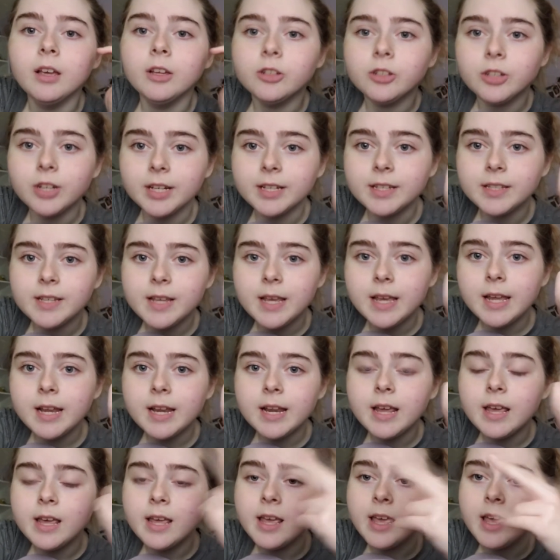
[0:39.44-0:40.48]

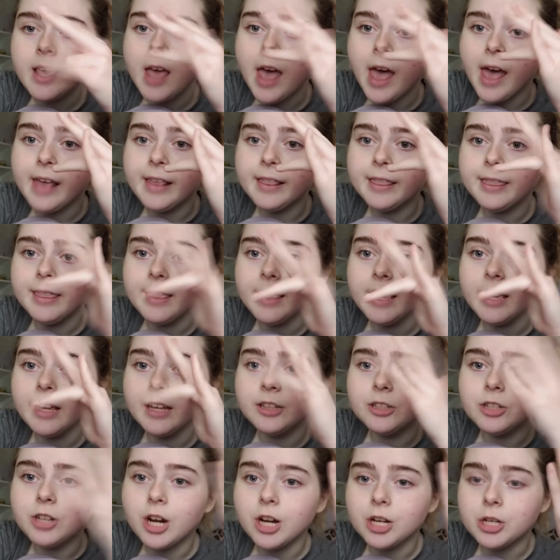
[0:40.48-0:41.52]
Justin, and
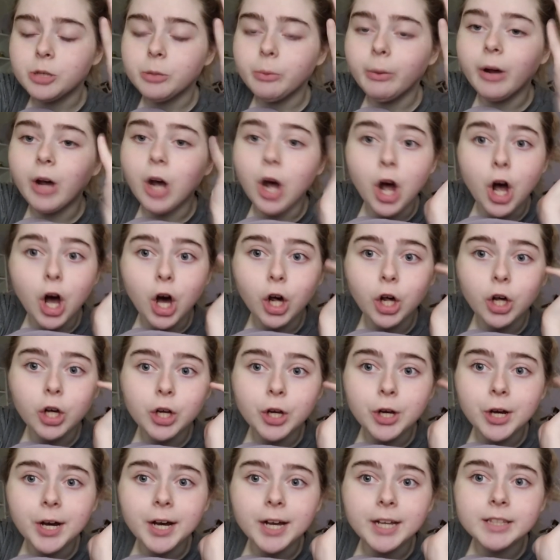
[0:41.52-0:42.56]
then Joshua all
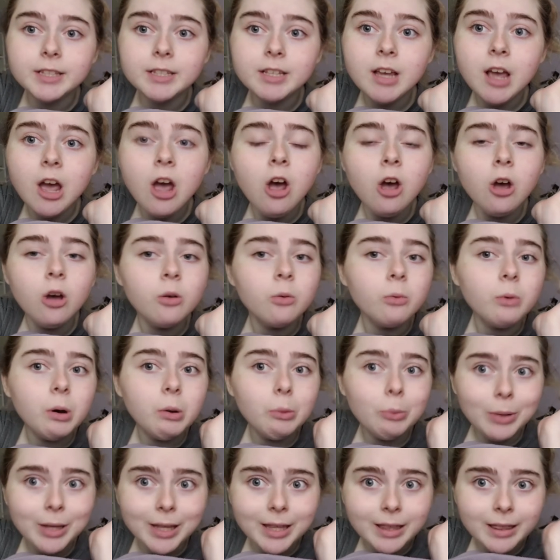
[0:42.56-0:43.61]
got
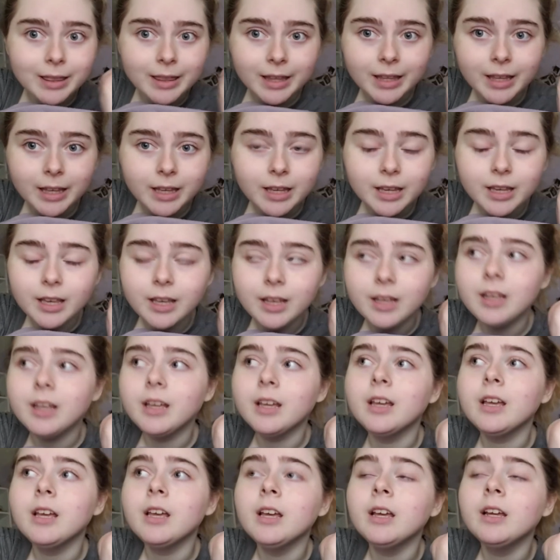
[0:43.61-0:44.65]
what we think
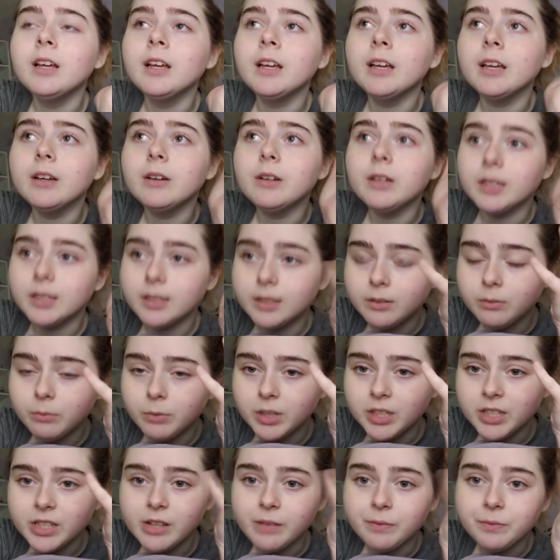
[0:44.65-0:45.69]
is
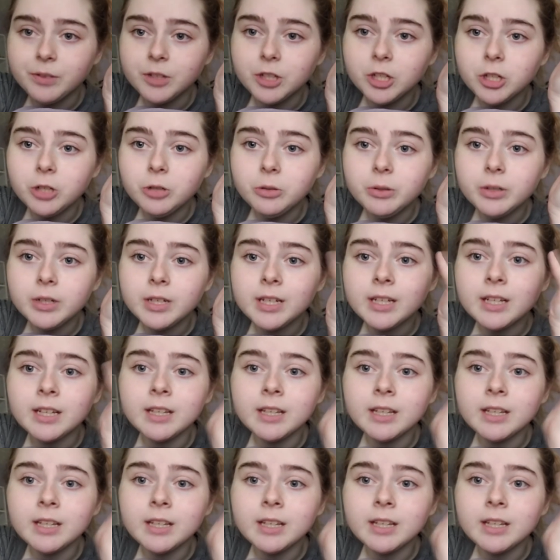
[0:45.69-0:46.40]
was the flu.